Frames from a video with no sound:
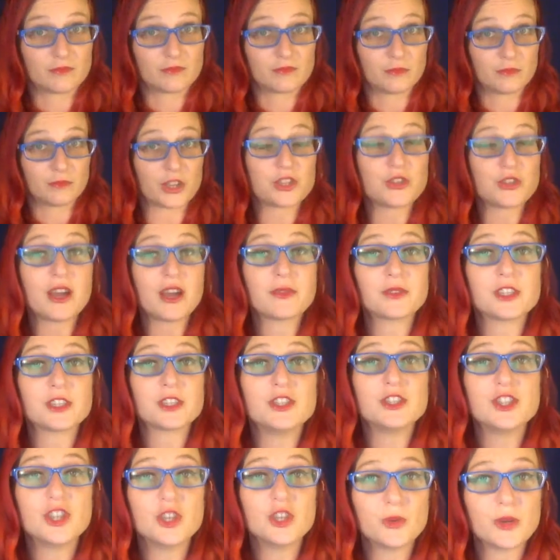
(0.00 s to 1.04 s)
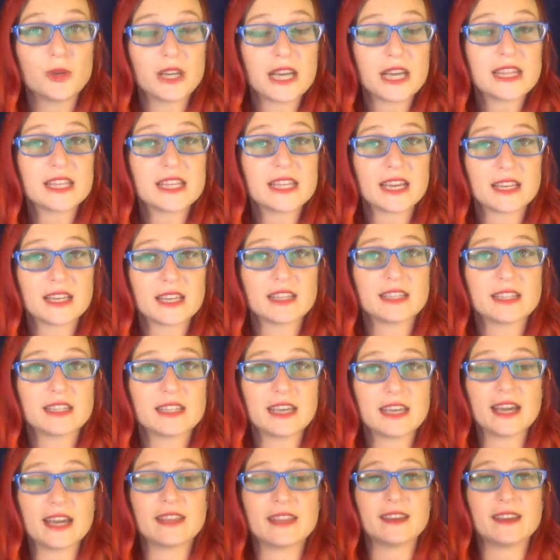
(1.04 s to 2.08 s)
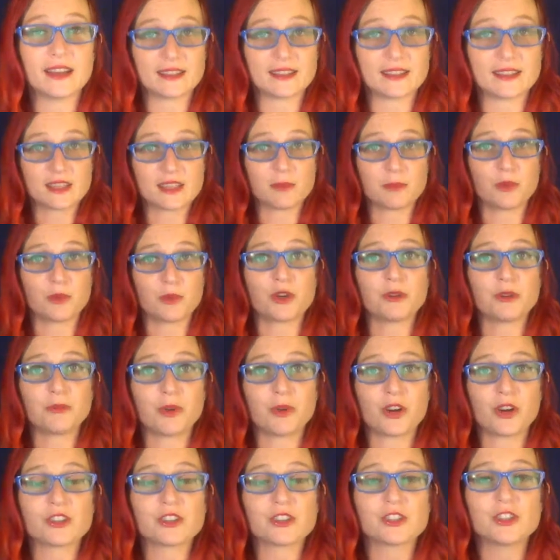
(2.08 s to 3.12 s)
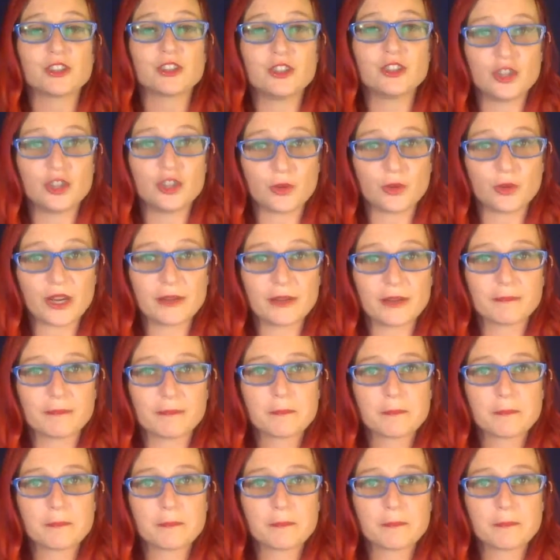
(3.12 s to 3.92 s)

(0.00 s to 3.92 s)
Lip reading: Because you have to do it at the end of the day. That's the important part, is to do it.